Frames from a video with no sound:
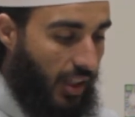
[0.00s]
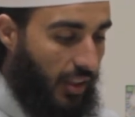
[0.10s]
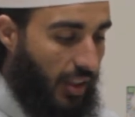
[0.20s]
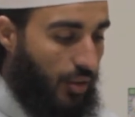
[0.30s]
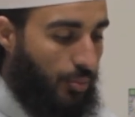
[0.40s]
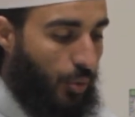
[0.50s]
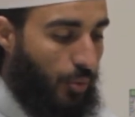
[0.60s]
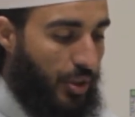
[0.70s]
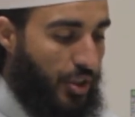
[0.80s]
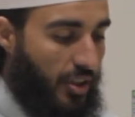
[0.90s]
Another
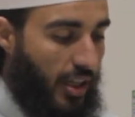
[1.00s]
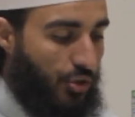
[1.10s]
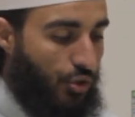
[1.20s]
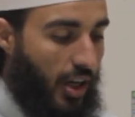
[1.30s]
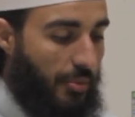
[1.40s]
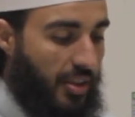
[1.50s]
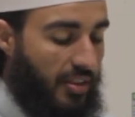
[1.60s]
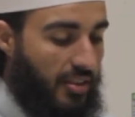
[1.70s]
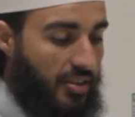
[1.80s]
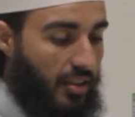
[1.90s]
report mentioned a tribe
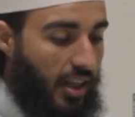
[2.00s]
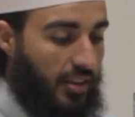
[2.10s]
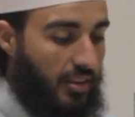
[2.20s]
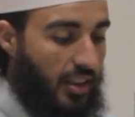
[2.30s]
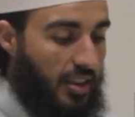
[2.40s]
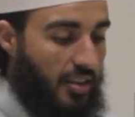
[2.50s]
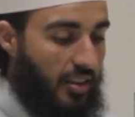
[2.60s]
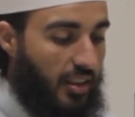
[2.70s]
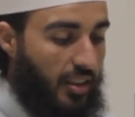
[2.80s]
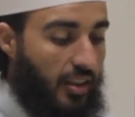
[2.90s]
that disliked
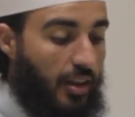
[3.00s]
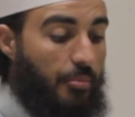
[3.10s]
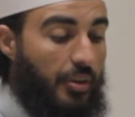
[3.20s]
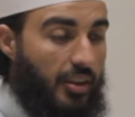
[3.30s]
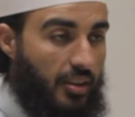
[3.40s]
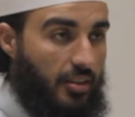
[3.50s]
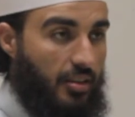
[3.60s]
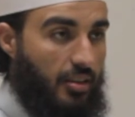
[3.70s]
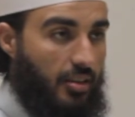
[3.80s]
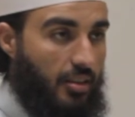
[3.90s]
eating in company.
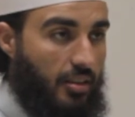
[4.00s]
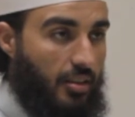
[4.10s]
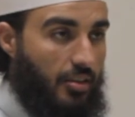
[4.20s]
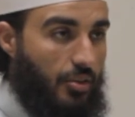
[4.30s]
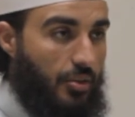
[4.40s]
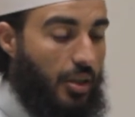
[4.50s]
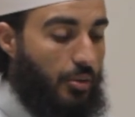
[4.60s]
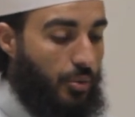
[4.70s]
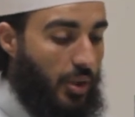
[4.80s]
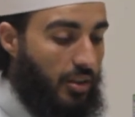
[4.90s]
So
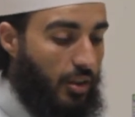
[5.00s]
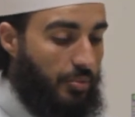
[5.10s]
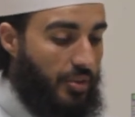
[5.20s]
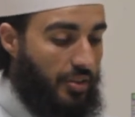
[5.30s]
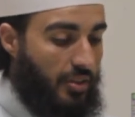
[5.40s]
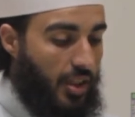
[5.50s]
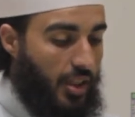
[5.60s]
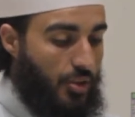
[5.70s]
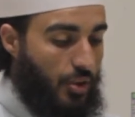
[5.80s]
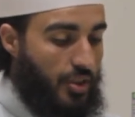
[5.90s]
that quite the opposite.
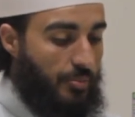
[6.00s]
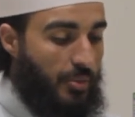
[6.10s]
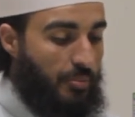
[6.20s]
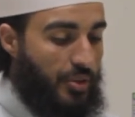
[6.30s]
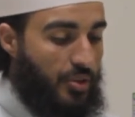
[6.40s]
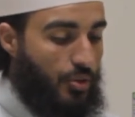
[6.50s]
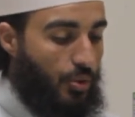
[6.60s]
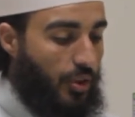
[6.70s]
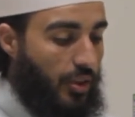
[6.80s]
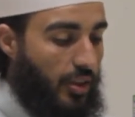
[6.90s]
So its members
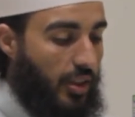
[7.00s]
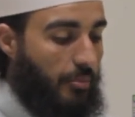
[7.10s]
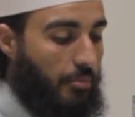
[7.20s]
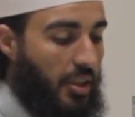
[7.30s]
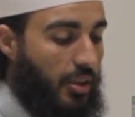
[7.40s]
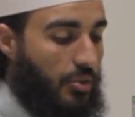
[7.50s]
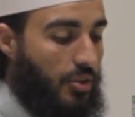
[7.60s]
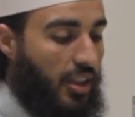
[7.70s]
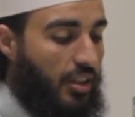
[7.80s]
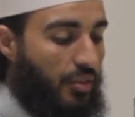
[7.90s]
took their
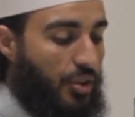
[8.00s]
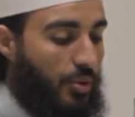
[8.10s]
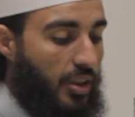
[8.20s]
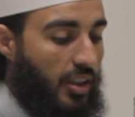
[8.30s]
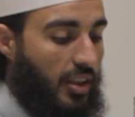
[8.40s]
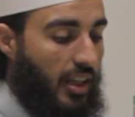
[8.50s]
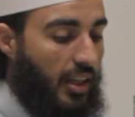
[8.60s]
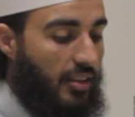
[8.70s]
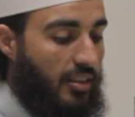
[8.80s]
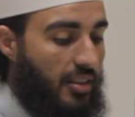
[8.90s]
meals individually
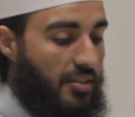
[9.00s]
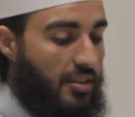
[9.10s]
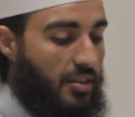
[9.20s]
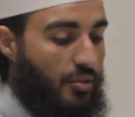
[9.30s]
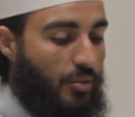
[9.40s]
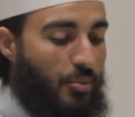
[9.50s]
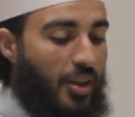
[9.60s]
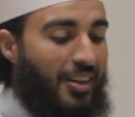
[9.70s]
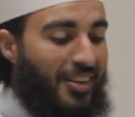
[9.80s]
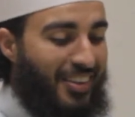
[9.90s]
at a distance from
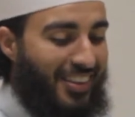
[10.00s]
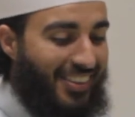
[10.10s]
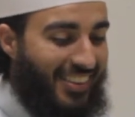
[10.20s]
one another.